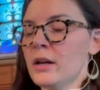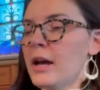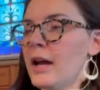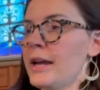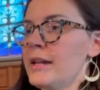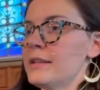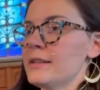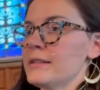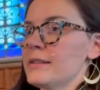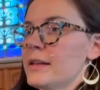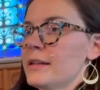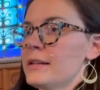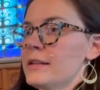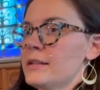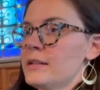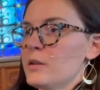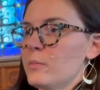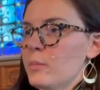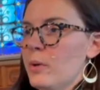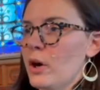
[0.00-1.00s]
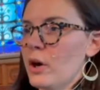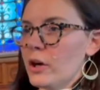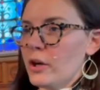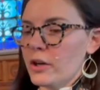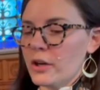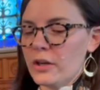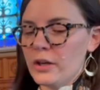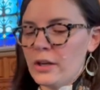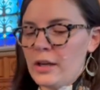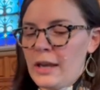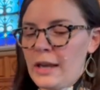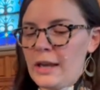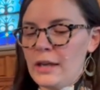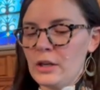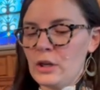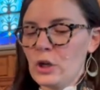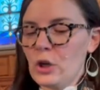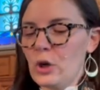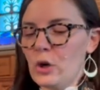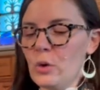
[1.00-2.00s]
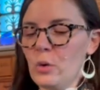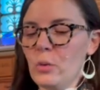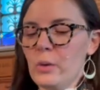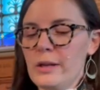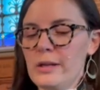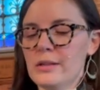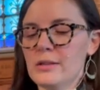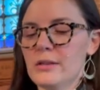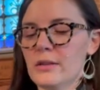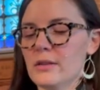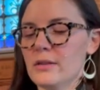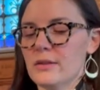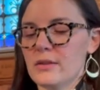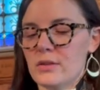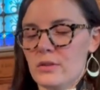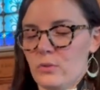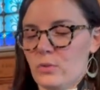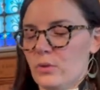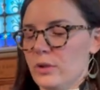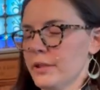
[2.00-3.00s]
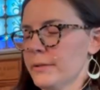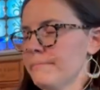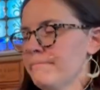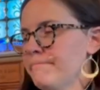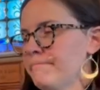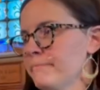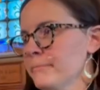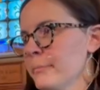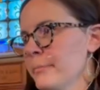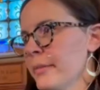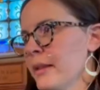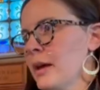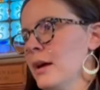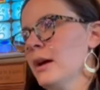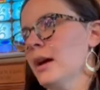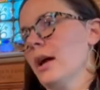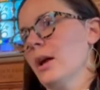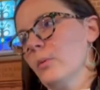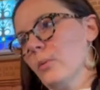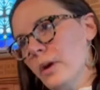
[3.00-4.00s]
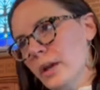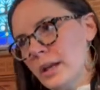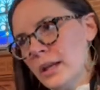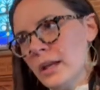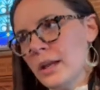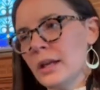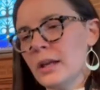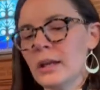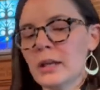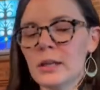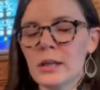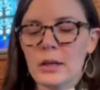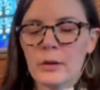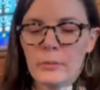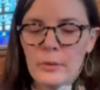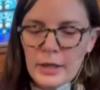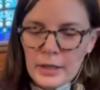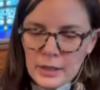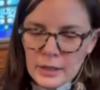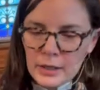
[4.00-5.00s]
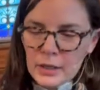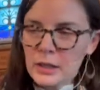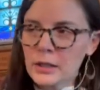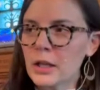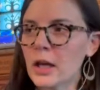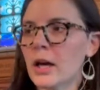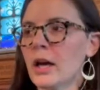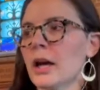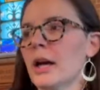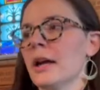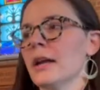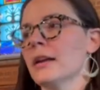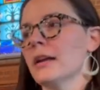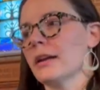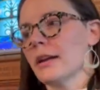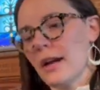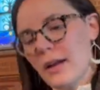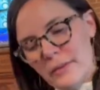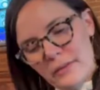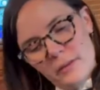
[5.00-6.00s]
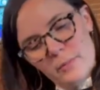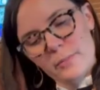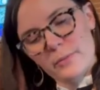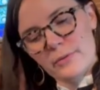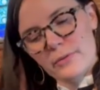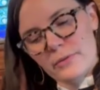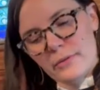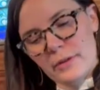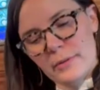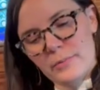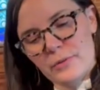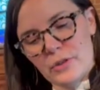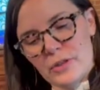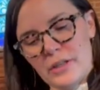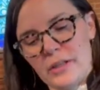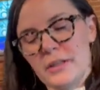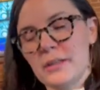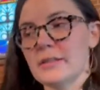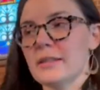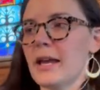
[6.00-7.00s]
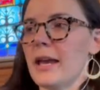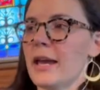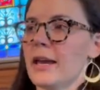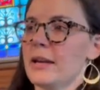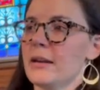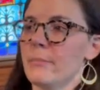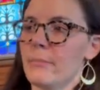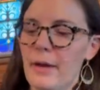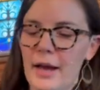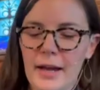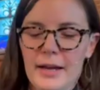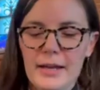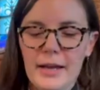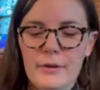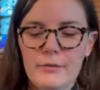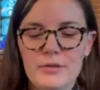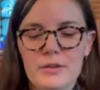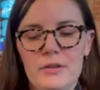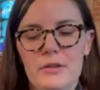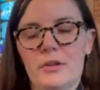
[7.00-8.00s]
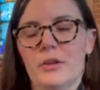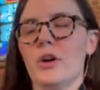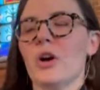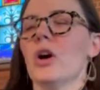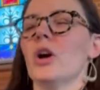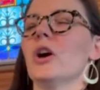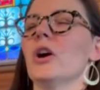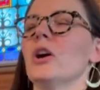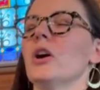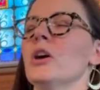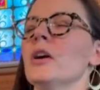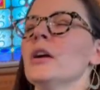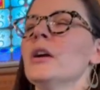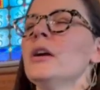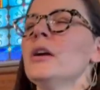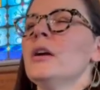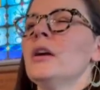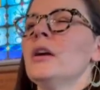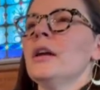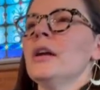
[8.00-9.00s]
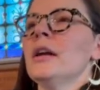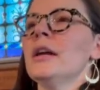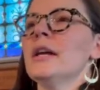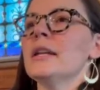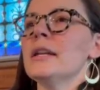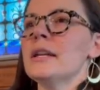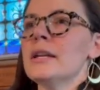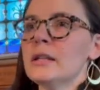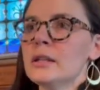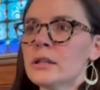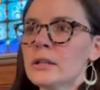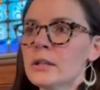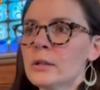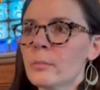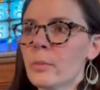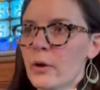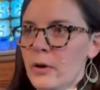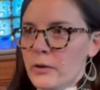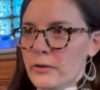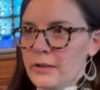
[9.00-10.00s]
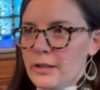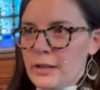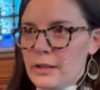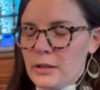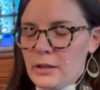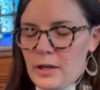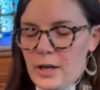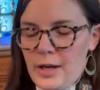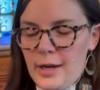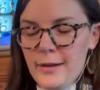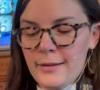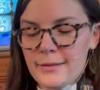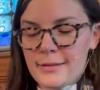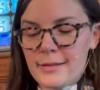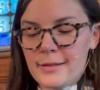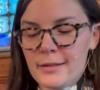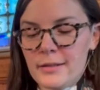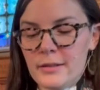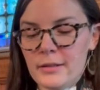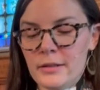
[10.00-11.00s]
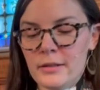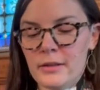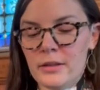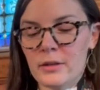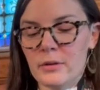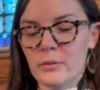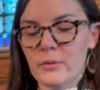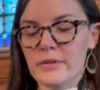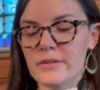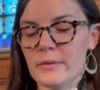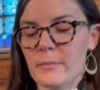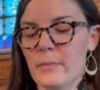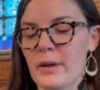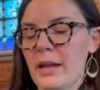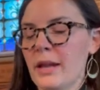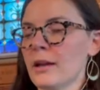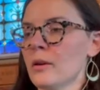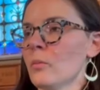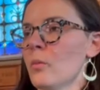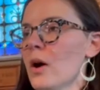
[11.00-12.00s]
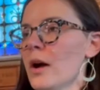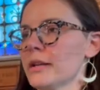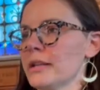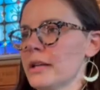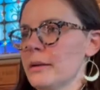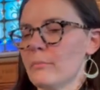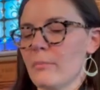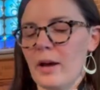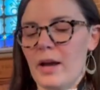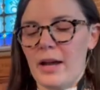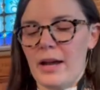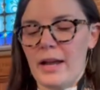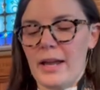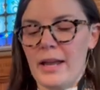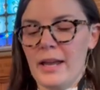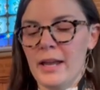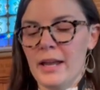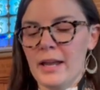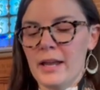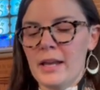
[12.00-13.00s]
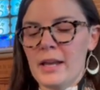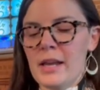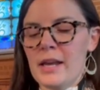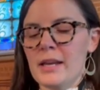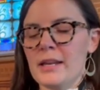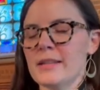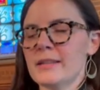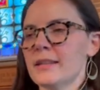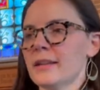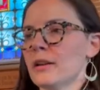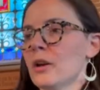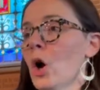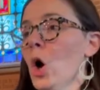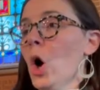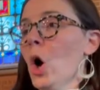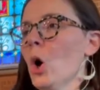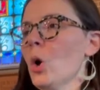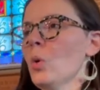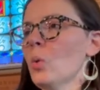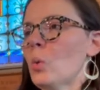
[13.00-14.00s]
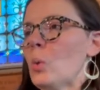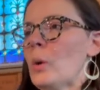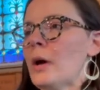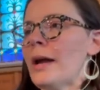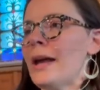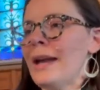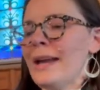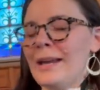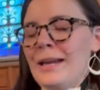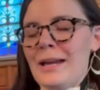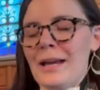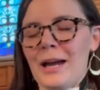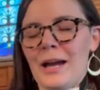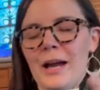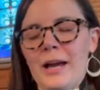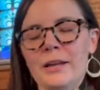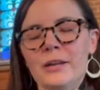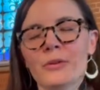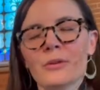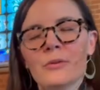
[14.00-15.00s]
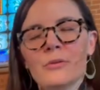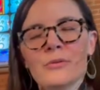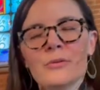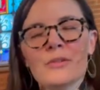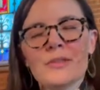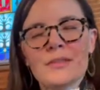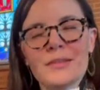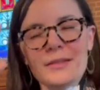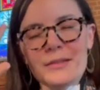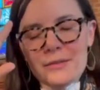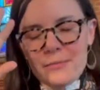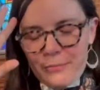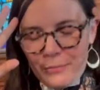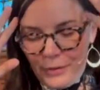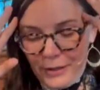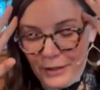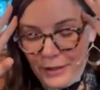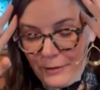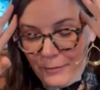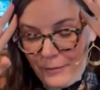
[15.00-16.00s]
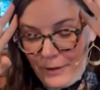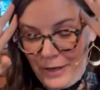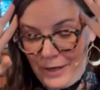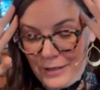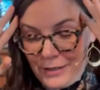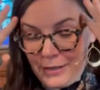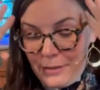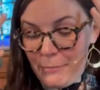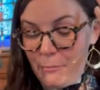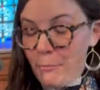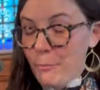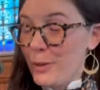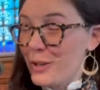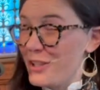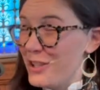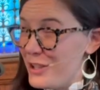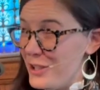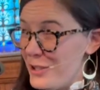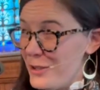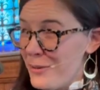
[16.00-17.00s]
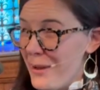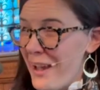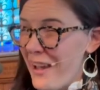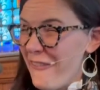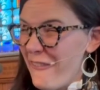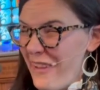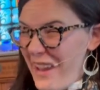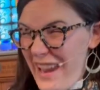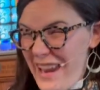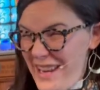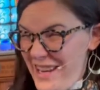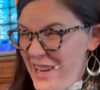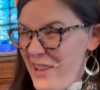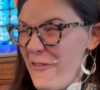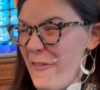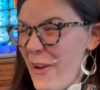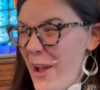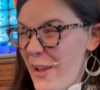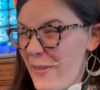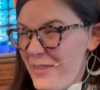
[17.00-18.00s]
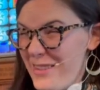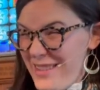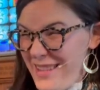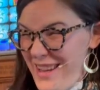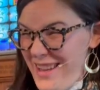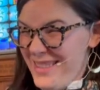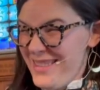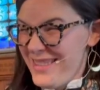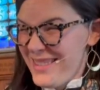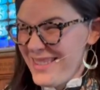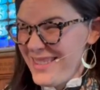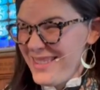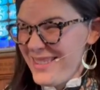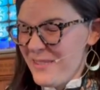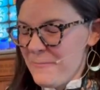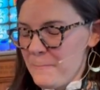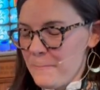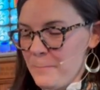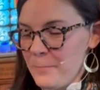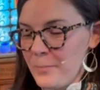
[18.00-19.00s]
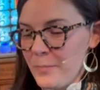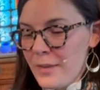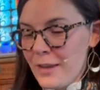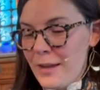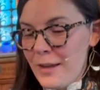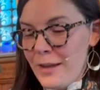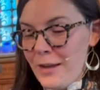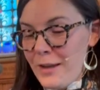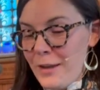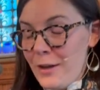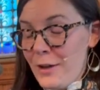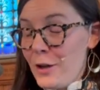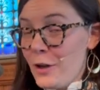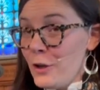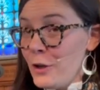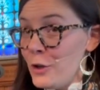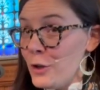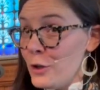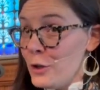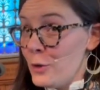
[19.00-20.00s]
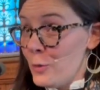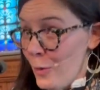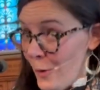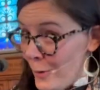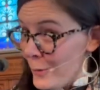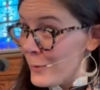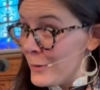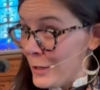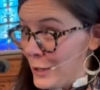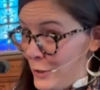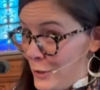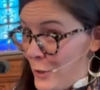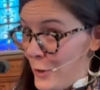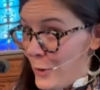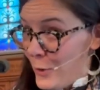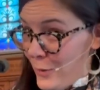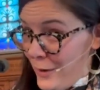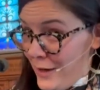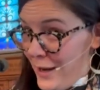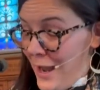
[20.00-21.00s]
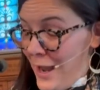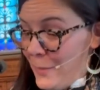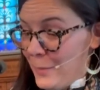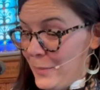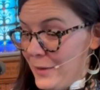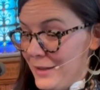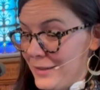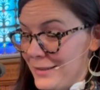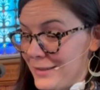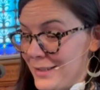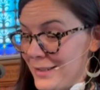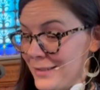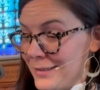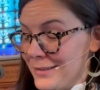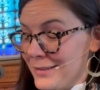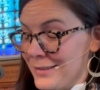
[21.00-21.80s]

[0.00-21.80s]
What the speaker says: I decided to park and go into the store. I went in, I waited in line, I got the prescriptions, I headed back out to the car, and in the parking lot, there was a man walking by, and he said, "Oh, hey, I know this is really random, but do you have 85 cents? You already know what happened.